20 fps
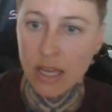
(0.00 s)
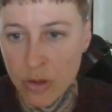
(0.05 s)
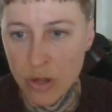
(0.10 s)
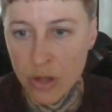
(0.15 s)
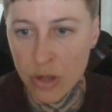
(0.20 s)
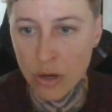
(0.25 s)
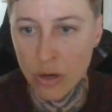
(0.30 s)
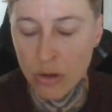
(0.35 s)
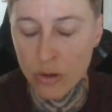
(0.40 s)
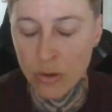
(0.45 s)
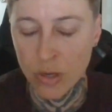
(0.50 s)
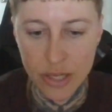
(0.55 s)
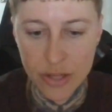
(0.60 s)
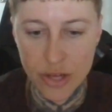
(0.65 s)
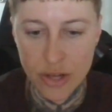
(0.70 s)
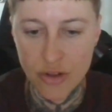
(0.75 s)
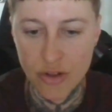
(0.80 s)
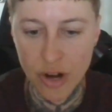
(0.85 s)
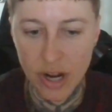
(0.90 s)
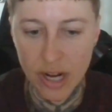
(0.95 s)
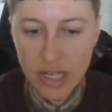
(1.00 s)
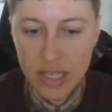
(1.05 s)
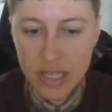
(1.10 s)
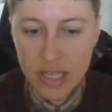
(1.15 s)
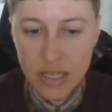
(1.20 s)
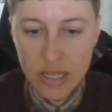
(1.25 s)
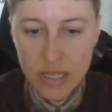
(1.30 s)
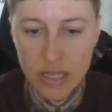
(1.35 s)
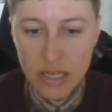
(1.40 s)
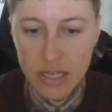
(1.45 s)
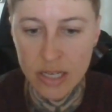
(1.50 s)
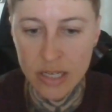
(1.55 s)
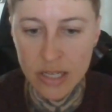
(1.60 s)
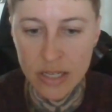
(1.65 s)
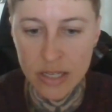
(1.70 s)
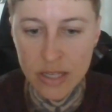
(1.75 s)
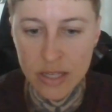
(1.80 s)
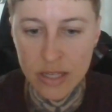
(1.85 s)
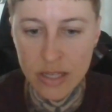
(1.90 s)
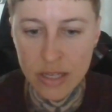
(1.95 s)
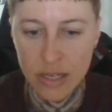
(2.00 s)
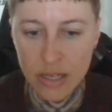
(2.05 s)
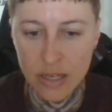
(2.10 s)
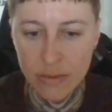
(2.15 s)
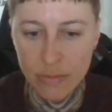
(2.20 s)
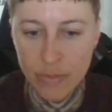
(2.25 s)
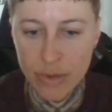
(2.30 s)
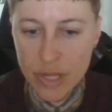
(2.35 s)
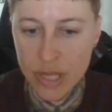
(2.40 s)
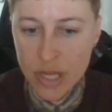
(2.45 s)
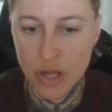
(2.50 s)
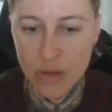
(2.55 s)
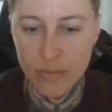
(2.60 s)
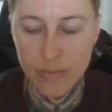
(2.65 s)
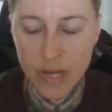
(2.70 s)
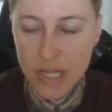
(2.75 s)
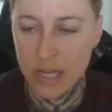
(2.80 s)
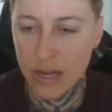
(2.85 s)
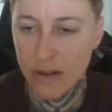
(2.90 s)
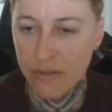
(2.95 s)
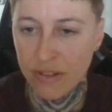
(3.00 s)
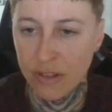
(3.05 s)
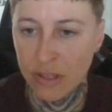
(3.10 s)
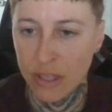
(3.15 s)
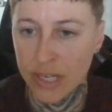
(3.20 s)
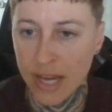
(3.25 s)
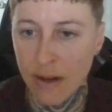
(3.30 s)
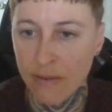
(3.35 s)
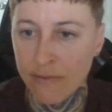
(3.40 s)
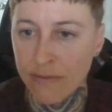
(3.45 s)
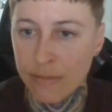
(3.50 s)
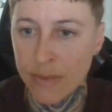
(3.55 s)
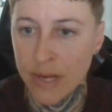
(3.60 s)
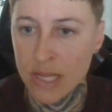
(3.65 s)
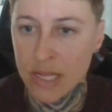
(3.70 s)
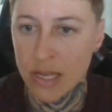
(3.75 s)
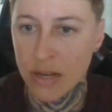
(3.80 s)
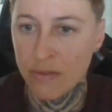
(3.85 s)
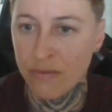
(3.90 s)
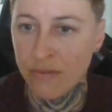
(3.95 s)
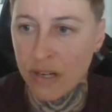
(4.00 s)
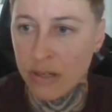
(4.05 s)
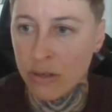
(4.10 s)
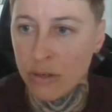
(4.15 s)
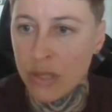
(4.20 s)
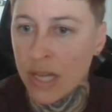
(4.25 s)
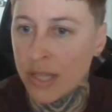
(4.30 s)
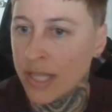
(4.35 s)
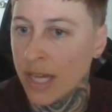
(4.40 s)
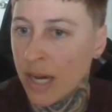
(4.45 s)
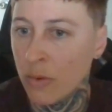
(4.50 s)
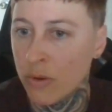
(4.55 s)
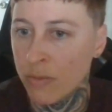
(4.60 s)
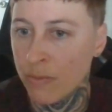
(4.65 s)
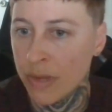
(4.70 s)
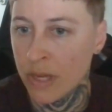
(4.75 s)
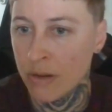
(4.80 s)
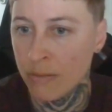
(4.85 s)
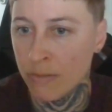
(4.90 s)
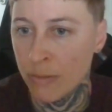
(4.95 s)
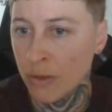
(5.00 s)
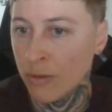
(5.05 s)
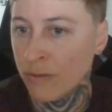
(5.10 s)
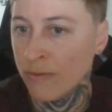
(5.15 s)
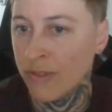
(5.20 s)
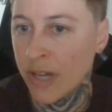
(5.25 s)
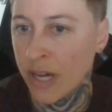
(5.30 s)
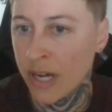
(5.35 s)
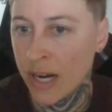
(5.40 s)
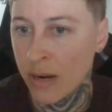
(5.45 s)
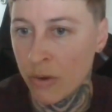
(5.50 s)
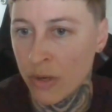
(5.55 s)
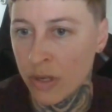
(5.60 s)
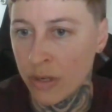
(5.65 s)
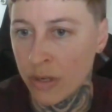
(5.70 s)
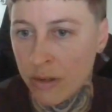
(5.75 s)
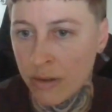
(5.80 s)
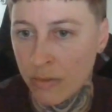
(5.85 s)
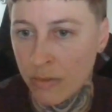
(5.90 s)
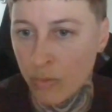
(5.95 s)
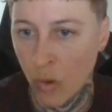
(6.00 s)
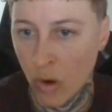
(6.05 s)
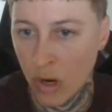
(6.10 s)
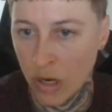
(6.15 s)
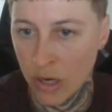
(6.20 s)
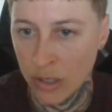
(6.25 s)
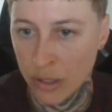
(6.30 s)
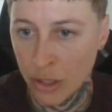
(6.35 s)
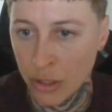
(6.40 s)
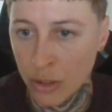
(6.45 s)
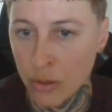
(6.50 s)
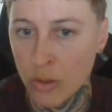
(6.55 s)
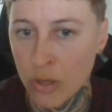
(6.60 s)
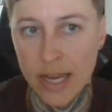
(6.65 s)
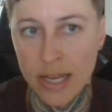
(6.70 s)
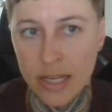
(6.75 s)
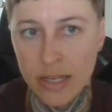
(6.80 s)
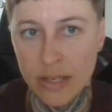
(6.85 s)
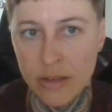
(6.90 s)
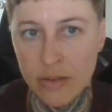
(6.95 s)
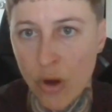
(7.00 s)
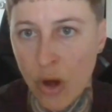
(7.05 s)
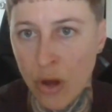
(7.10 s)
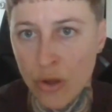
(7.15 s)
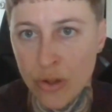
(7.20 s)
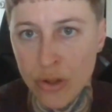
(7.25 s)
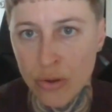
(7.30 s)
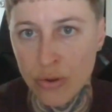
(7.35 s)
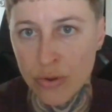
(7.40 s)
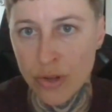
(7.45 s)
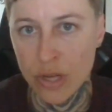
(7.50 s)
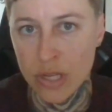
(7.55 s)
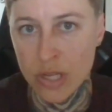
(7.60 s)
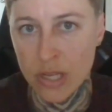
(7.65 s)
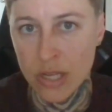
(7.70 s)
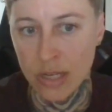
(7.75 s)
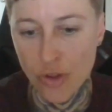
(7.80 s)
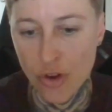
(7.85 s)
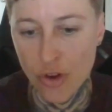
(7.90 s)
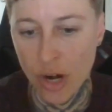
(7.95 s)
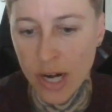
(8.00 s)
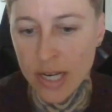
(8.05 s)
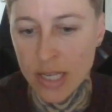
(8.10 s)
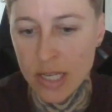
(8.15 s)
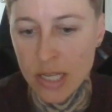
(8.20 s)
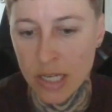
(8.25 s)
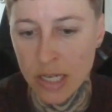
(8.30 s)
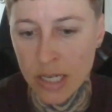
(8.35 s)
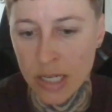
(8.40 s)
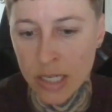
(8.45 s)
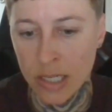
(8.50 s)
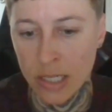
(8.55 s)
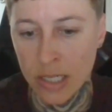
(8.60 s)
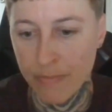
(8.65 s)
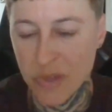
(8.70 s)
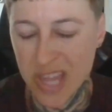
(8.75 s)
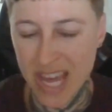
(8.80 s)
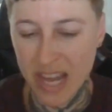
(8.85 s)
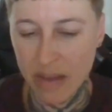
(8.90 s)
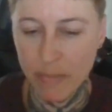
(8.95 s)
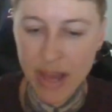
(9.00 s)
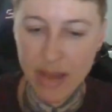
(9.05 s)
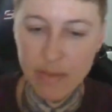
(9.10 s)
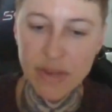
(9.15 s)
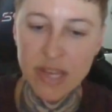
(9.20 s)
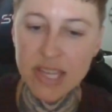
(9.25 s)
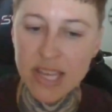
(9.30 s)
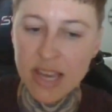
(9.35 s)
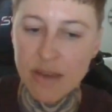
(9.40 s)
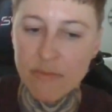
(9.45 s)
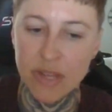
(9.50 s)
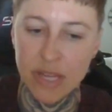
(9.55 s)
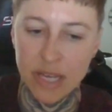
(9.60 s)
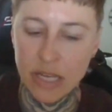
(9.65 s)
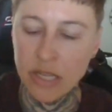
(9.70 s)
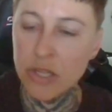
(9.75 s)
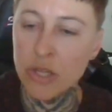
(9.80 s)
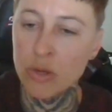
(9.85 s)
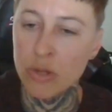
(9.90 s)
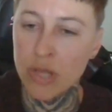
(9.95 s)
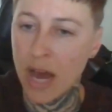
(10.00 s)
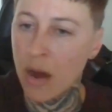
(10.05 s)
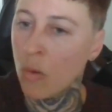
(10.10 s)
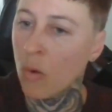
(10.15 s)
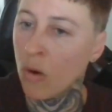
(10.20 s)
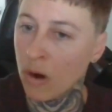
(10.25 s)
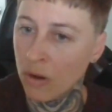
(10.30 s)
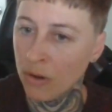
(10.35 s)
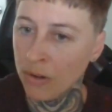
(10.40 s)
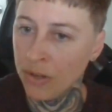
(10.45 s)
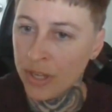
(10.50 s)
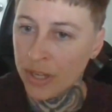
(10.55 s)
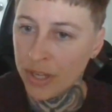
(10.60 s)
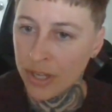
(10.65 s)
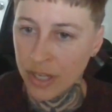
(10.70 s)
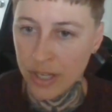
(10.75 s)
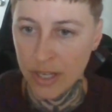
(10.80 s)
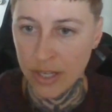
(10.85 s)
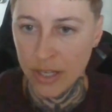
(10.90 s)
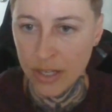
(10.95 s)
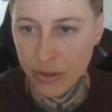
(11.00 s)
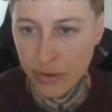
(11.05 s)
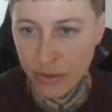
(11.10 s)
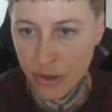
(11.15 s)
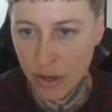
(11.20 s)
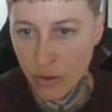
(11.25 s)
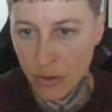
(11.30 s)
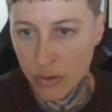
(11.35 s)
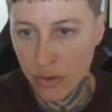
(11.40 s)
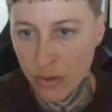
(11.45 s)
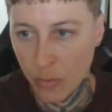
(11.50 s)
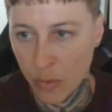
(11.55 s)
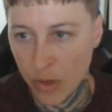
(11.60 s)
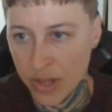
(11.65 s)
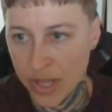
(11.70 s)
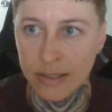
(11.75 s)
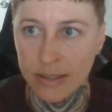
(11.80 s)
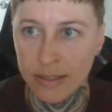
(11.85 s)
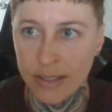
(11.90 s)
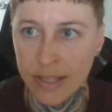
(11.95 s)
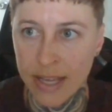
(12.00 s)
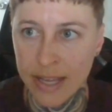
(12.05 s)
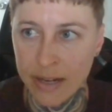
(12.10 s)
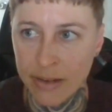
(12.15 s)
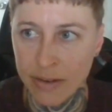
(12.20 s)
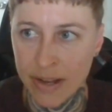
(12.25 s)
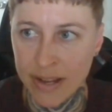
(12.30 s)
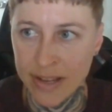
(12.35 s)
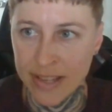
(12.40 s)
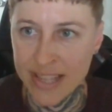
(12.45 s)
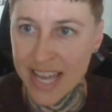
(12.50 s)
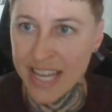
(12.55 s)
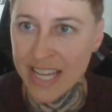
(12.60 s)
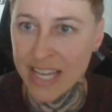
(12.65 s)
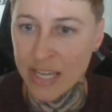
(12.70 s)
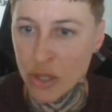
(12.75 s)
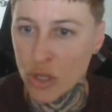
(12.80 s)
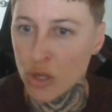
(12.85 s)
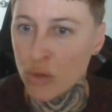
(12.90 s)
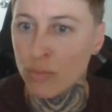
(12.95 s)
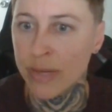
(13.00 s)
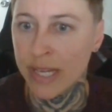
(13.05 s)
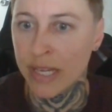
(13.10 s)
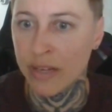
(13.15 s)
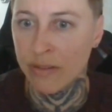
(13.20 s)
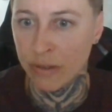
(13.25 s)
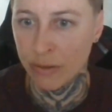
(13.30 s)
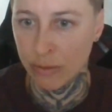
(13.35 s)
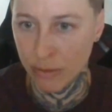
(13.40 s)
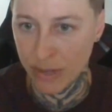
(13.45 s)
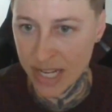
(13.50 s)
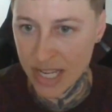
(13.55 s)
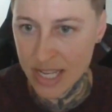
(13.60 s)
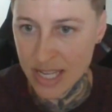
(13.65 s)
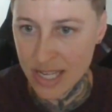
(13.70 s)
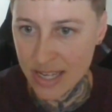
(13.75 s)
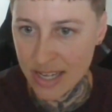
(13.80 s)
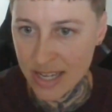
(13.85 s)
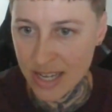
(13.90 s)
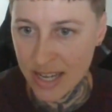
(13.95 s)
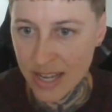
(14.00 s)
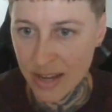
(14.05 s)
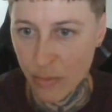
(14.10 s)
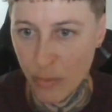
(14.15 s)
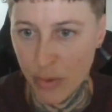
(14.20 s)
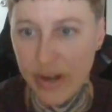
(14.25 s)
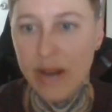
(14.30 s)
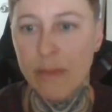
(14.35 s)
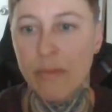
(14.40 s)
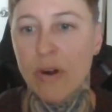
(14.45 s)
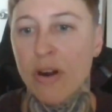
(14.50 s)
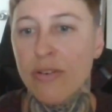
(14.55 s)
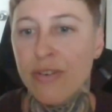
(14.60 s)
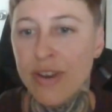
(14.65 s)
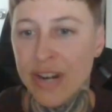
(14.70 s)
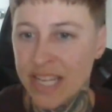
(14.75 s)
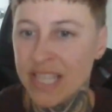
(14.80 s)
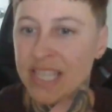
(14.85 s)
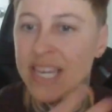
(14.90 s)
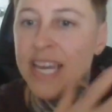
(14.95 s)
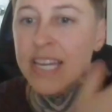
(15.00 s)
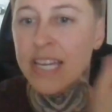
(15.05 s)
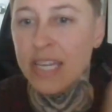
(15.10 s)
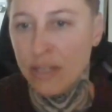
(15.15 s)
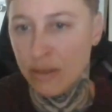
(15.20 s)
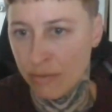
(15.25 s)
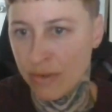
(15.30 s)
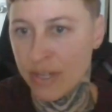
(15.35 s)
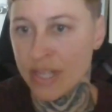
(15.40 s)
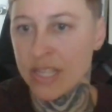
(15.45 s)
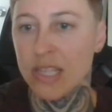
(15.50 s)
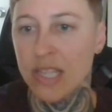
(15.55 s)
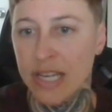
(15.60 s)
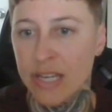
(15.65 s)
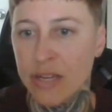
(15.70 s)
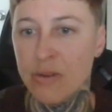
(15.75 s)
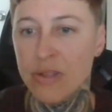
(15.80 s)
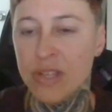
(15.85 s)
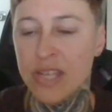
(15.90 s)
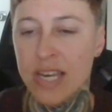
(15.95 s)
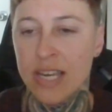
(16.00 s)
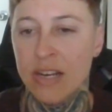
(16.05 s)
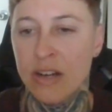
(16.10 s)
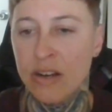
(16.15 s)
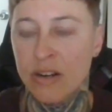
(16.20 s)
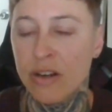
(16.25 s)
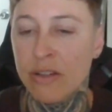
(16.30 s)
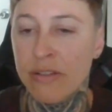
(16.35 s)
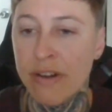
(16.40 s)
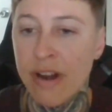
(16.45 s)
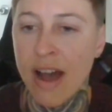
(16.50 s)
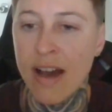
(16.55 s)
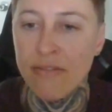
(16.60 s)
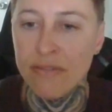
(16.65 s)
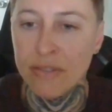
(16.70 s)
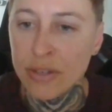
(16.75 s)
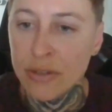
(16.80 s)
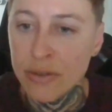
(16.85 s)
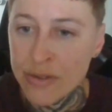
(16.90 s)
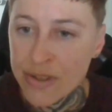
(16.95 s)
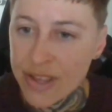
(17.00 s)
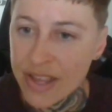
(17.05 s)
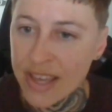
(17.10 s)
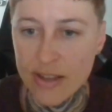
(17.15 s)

So just trying to position myself and look out for myself. I knew that that would be a move that I would want to do, and also just trying to take baby steps into that world, you know, without taking too big of a risk when I'm already taking a risk, like you said, on other avenues.